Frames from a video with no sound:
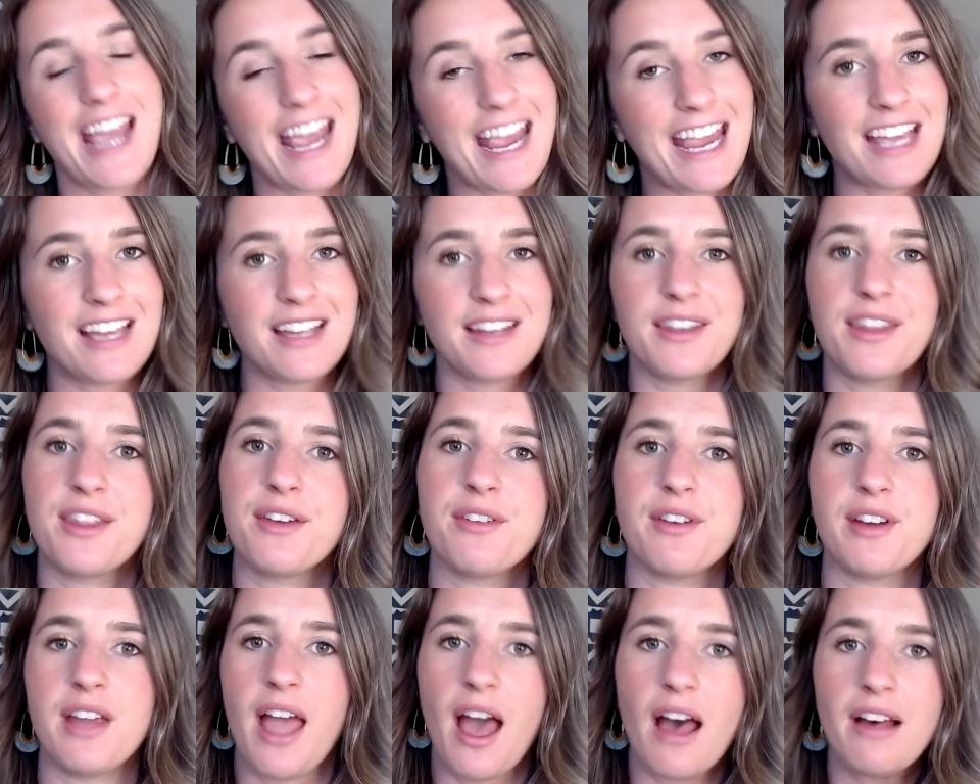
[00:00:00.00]
And the
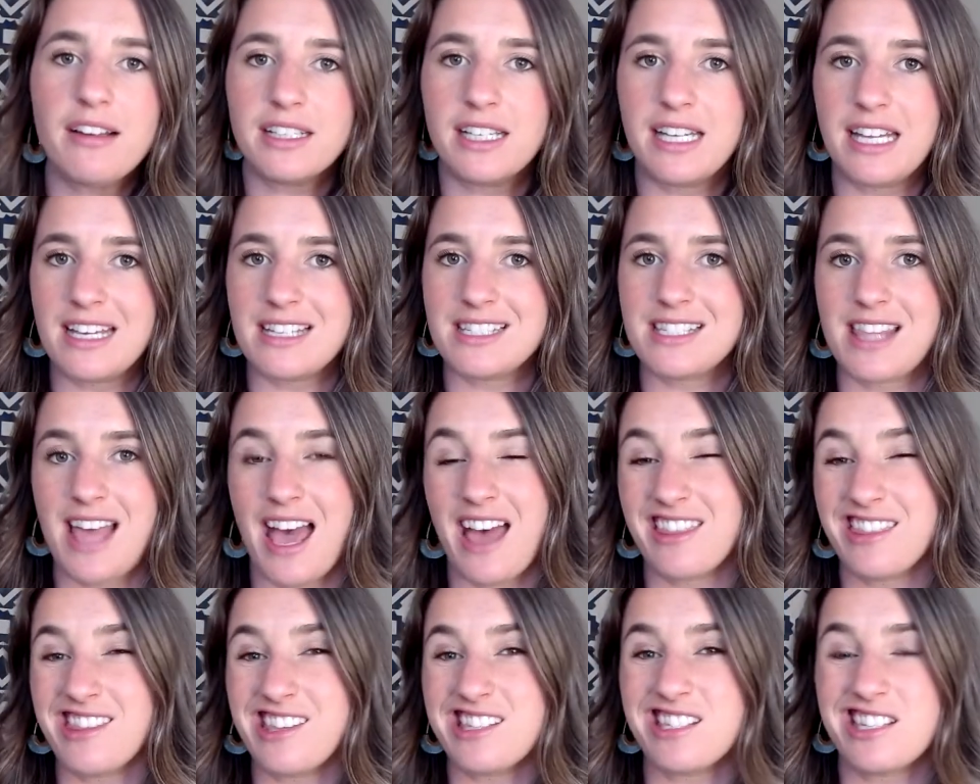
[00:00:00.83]
reality is
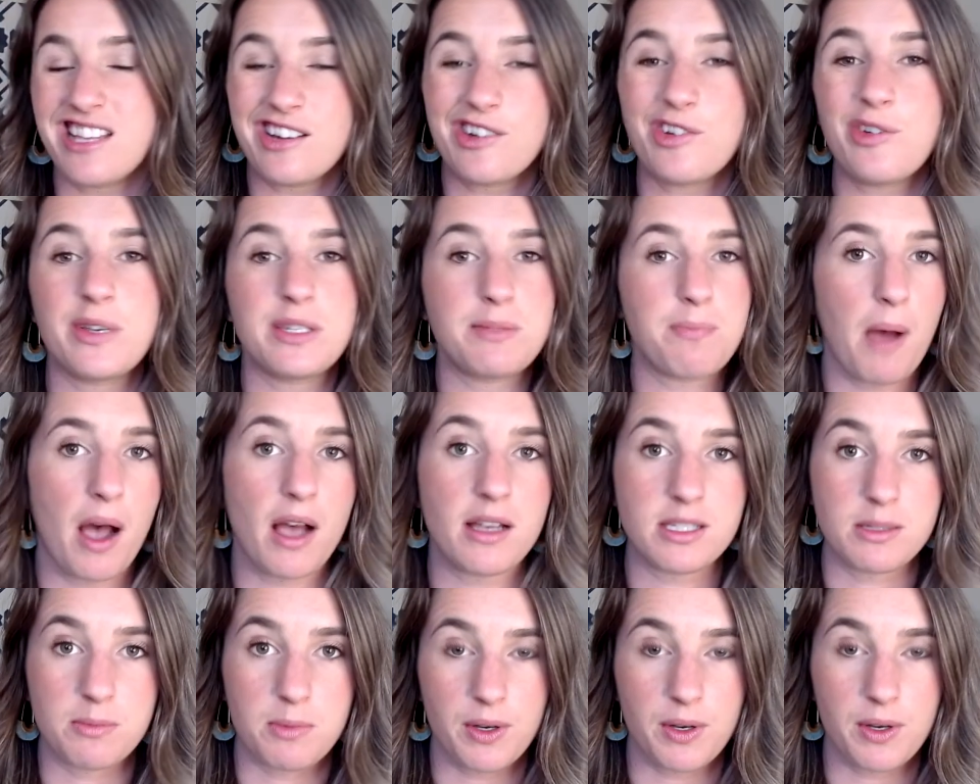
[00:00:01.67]
that that's not always
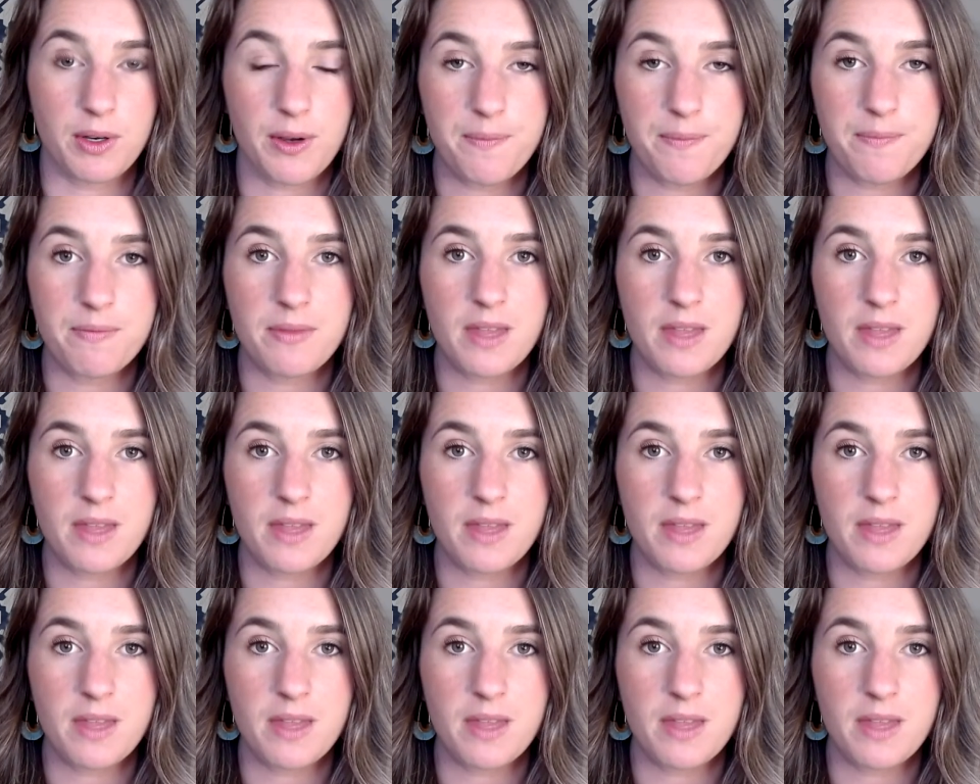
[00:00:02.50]
possible.